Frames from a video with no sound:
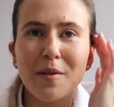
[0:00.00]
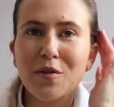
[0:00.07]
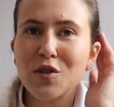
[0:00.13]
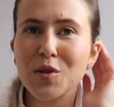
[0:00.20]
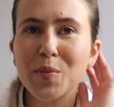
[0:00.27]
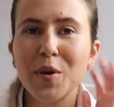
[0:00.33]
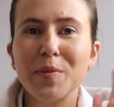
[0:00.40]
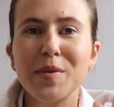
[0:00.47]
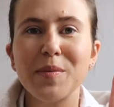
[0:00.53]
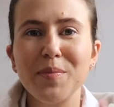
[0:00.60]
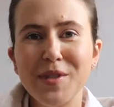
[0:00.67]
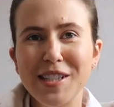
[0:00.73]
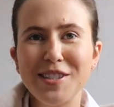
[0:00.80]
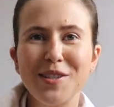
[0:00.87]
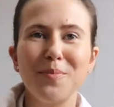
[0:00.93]
I've just popped some
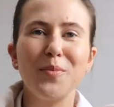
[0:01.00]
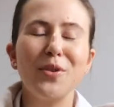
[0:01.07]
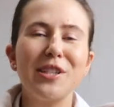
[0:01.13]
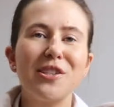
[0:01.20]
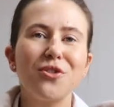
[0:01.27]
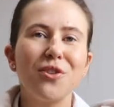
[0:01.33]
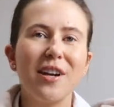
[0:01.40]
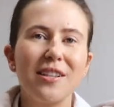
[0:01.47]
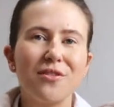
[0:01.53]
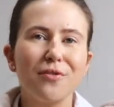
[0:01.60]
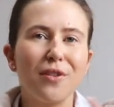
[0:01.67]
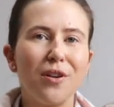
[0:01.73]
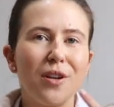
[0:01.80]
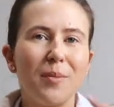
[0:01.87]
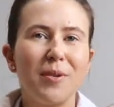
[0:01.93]
tinted moisturizer
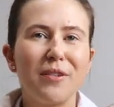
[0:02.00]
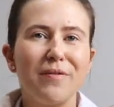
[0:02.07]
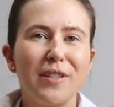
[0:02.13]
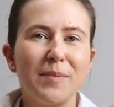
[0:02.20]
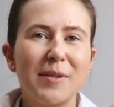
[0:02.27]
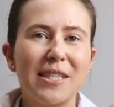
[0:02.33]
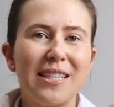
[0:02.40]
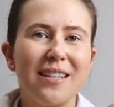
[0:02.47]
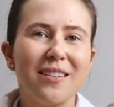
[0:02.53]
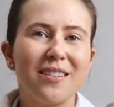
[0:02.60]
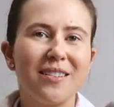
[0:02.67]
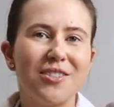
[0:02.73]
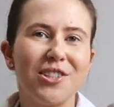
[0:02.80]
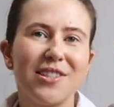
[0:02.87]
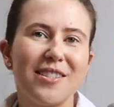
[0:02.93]
on, a bit of
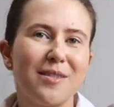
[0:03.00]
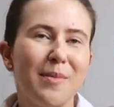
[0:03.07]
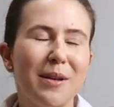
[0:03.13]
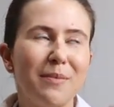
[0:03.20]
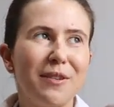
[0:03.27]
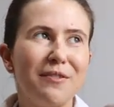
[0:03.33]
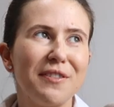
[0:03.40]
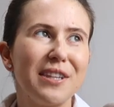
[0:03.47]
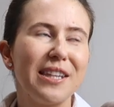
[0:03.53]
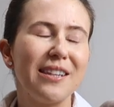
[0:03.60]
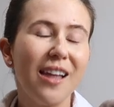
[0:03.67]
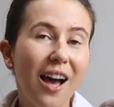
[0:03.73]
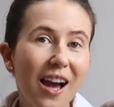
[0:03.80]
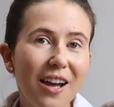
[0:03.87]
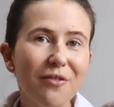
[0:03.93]
lipstick just to make me feel
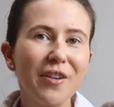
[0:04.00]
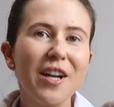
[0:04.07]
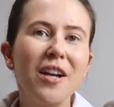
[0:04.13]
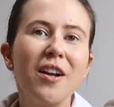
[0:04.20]
alive.